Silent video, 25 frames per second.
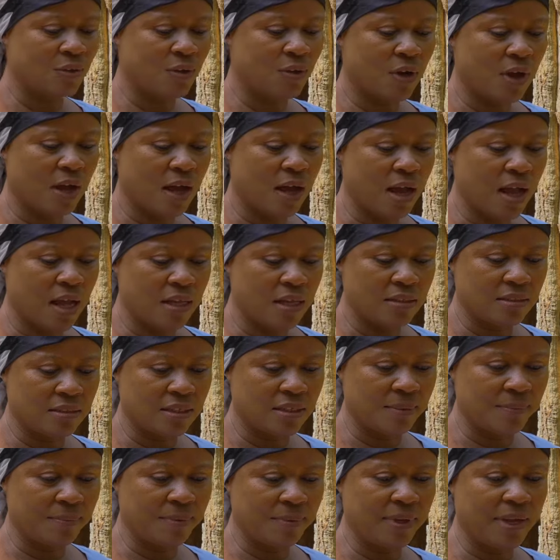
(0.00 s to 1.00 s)
Jo,
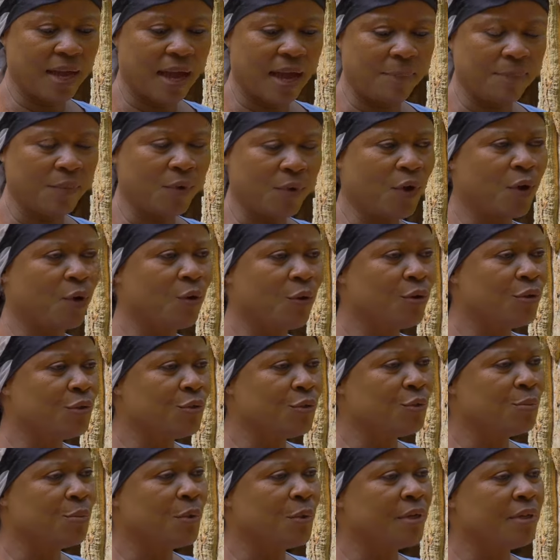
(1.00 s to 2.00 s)
Shebi, I'm not owing
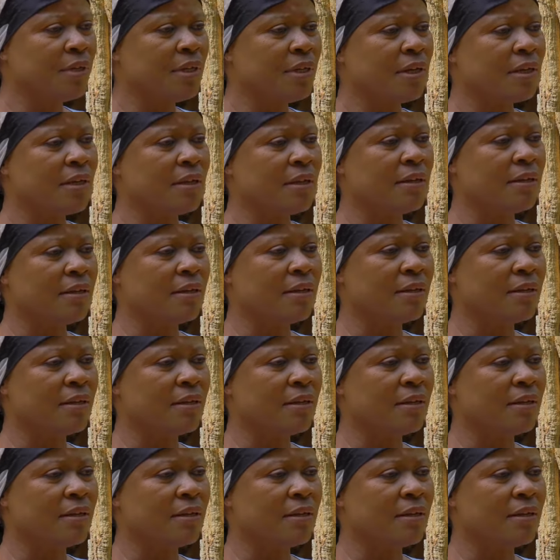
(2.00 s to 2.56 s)
you money again.